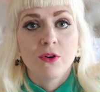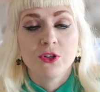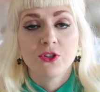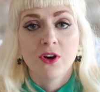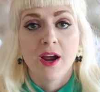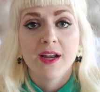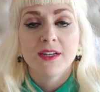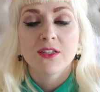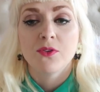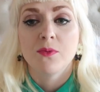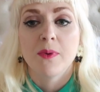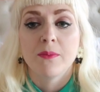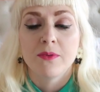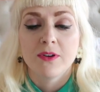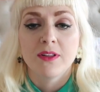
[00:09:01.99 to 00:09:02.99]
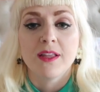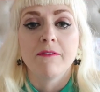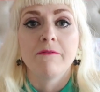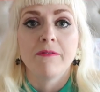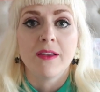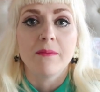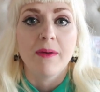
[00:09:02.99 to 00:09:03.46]
or trying to remember to
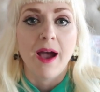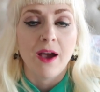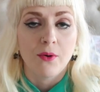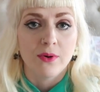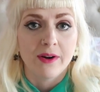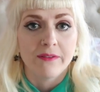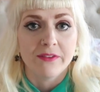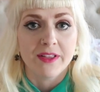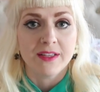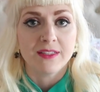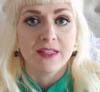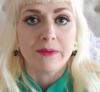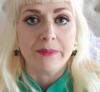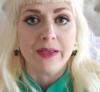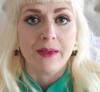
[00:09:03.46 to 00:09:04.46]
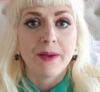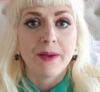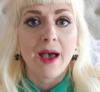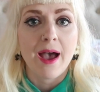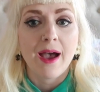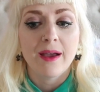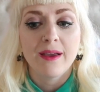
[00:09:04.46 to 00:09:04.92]
leave feedback whenever they send
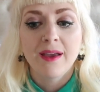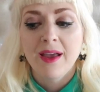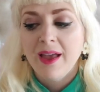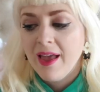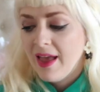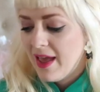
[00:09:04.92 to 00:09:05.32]
bag,